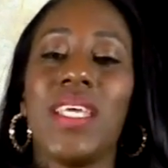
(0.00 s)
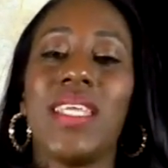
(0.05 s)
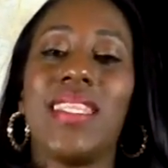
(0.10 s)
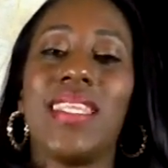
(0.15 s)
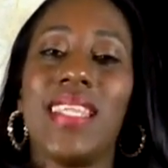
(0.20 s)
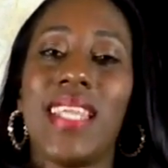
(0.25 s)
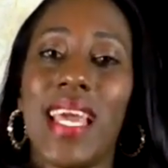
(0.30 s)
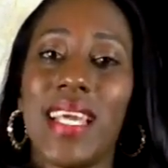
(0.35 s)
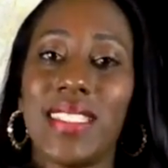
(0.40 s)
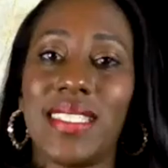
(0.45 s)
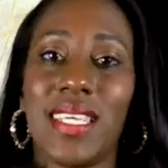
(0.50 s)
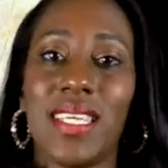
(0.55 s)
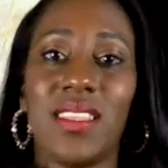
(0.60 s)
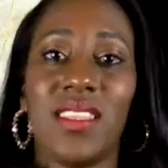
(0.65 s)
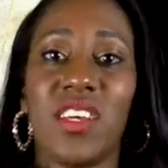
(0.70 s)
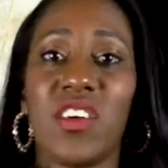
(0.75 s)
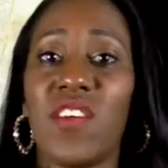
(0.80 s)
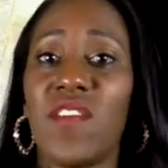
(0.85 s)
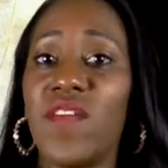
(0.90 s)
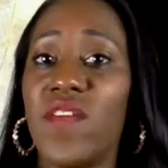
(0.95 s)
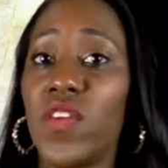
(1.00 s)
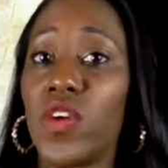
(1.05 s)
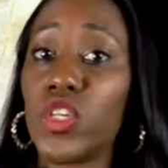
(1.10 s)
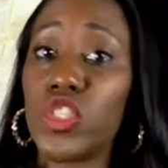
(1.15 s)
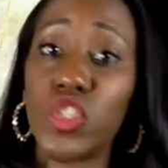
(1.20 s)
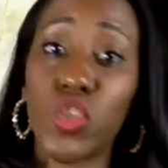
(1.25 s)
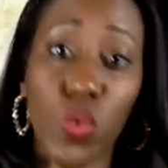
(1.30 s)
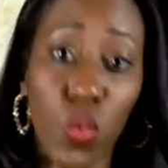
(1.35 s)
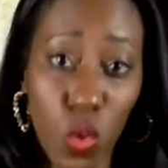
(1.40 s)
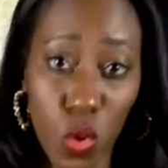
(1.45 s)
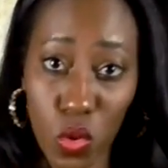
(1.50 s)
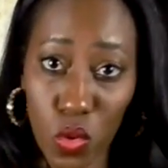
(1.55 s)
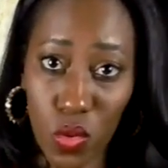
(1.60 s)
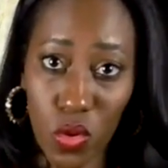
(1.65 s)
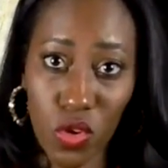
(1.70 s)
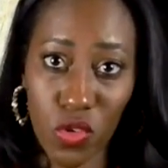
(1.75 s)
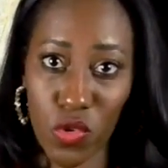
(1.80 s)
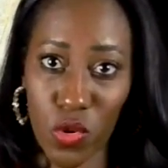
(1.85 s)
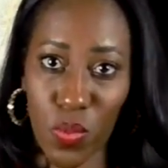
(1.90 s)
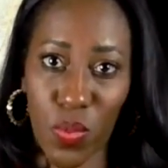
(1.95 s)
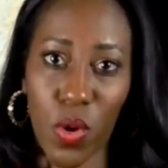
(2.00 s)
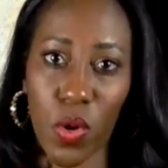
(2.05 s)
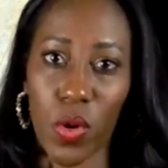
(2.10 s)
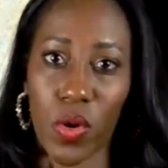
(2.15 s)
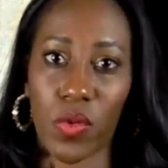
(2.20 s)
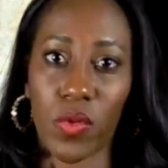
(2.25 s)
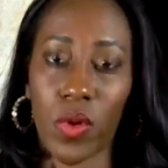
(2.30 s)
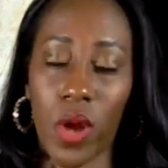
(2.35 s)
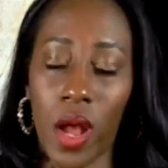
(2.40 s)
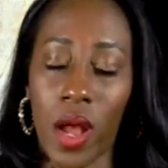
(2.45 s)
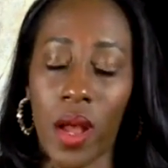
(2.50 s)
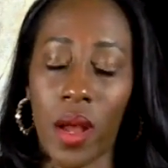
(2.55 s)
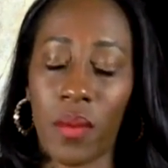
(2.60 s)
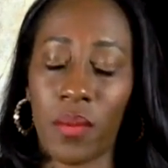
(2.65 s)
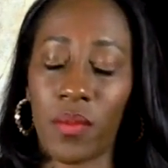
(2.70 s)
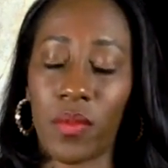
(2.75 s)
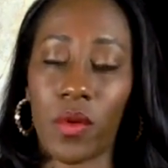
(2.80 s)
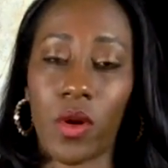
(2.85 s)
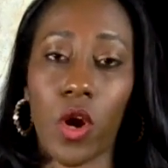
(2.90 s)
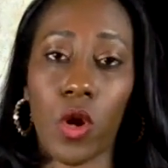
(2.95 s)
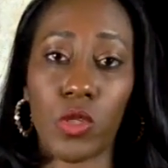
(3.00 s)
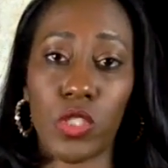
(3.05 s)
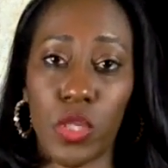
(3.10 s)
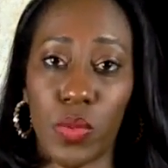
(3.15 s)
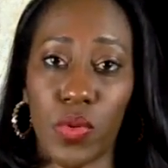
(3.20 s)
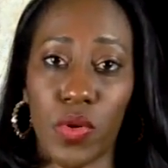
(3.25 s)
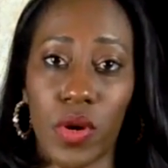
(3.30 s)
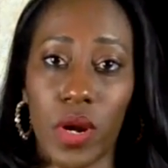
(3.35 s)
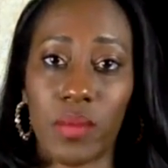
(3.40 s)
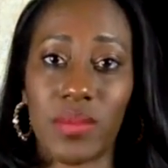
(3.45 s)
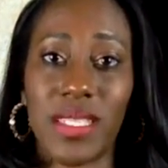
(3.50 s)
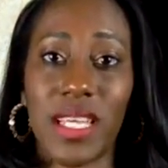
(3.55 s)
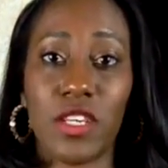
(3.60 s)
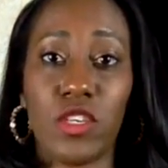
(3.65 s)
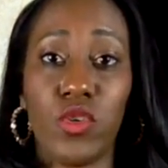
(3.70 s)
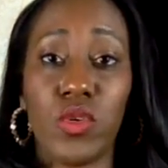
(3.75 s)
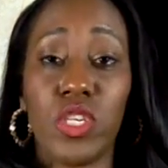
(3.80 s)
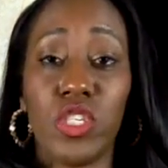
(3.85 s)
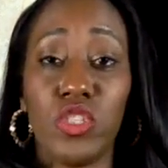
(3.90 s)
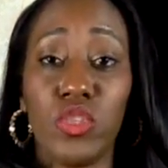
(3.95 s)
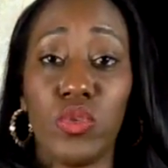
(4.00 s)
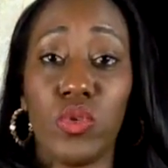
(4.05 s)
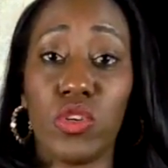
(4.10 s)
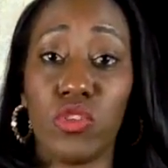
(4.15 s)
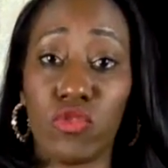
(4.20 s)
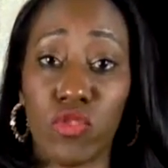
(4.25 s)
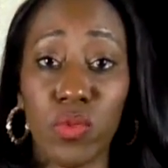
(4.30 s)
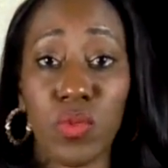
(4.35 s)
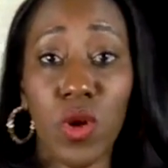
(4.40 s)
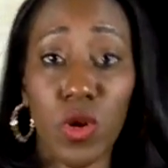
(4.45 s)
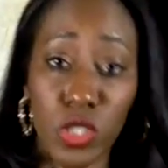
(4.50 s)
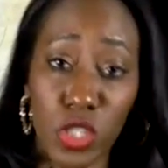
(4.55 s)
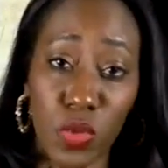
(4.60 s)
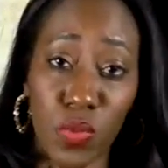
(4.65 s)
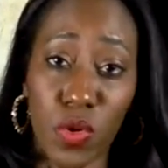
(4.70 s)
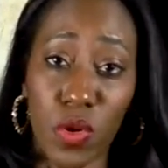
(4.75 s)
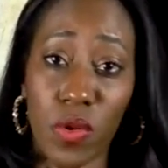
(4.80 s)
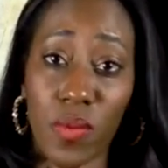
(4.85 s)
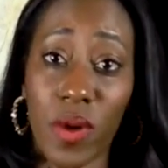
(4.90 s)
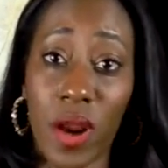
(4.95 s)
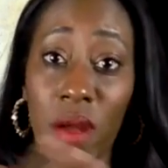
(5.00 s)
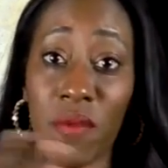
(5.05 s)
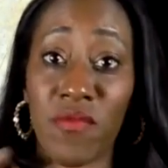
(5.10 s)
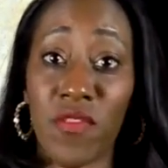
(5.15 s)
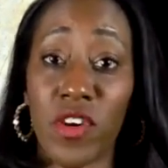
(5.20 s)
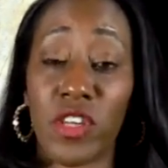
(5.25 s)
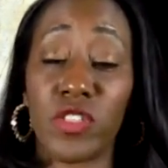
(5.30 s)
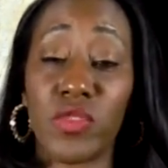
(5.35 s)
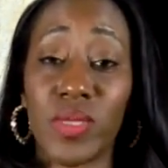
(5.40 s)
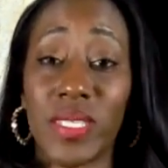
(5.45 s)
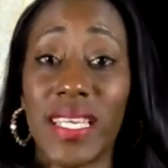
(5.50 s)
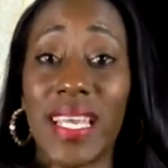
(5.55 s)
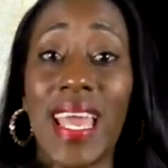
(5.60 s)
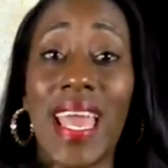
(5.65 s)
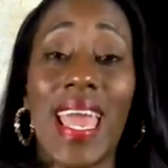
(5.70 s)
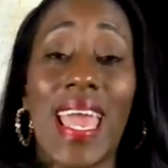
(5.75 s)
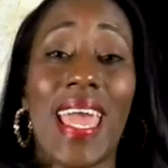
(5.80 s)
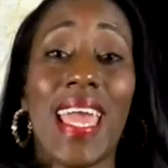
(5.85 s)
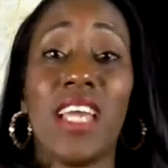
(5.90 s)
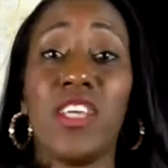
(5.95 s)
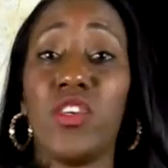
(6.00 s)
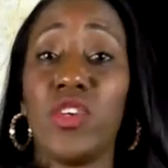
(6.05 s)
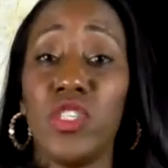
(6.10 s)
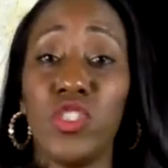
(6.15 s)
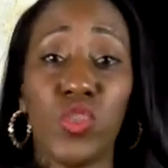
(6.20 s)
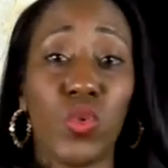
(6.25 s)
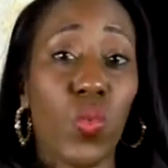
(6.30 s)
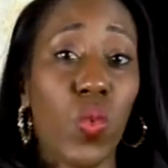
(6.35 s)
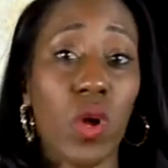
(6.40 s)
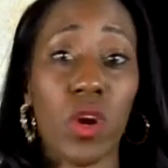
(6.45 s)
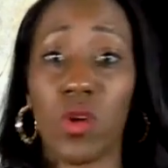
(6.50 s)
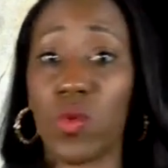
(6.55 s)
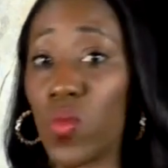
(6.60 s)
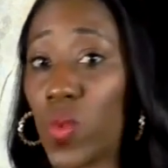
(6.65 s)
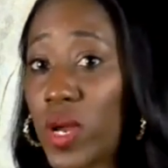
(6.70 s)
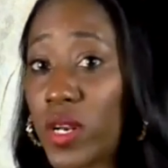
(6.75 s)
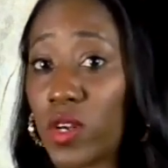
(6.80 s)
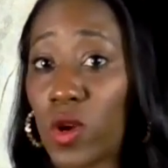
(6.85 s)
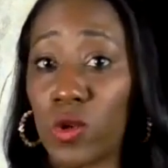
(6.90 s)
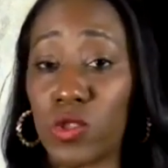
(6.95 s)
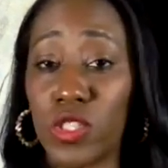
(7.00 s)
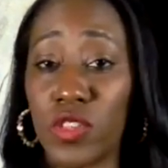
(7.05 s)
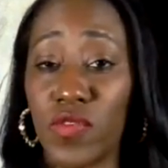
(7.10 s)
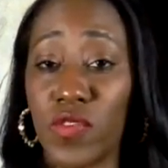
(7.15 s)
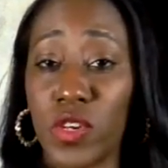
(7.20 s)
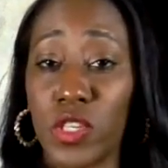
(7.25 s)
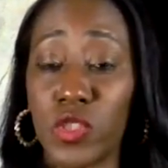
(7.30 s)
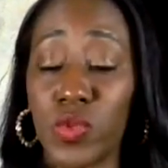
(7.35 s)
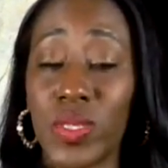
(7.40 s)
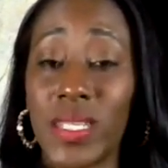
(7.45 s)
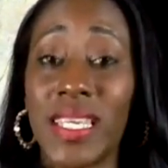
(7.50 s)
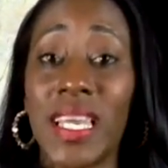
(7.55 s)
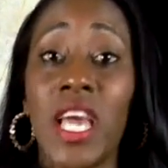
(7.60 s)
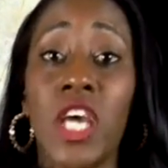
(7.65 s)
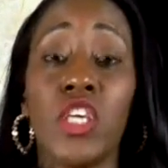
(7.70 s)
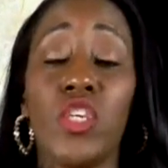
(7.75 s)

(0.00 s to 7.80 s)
The next thing, they're virtual group coaching programs. Now you can do a group coaching program virtually, and you can do one-on-one coaching virtually.